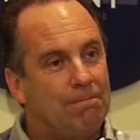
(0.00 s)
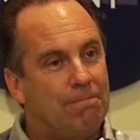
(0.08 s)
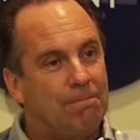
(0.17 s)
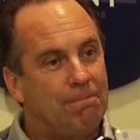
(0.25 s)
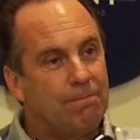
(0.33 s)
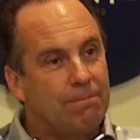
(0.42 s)

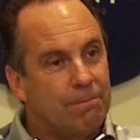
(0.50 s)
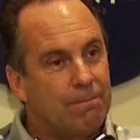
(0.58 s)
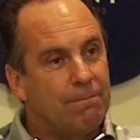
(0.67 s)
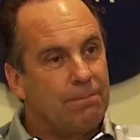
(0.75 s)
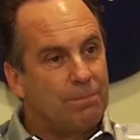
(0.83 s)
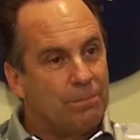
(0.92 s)
The other thing
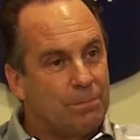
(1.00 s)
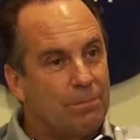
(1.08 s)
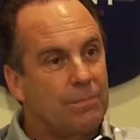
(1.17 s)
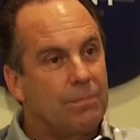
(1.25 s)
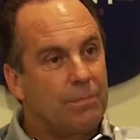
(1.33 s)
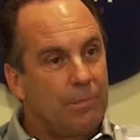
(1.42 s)
I asked
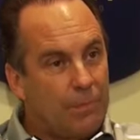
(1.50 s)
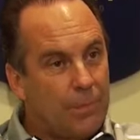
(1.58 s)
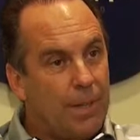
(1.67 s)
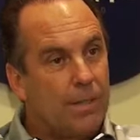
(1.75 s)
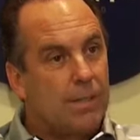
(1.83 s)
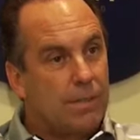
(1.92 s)
you five
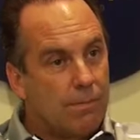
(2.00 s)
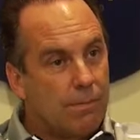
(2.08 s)
years ago